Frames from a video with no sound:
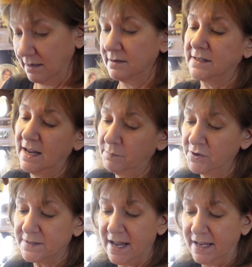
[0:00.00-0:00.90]
San
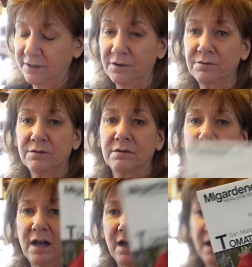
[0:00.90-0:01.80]
Marzano,
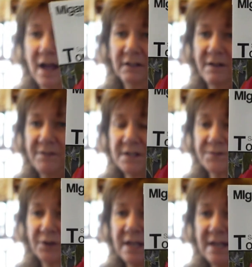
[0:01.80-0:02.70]
I love these
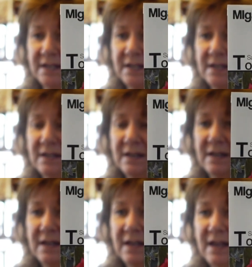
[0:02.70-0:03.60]
for canning,
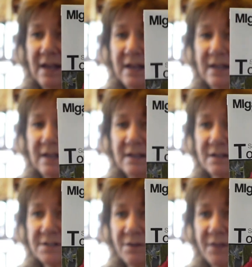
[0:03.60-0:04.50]

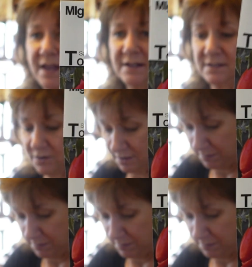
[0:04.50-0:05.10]
and so that is going to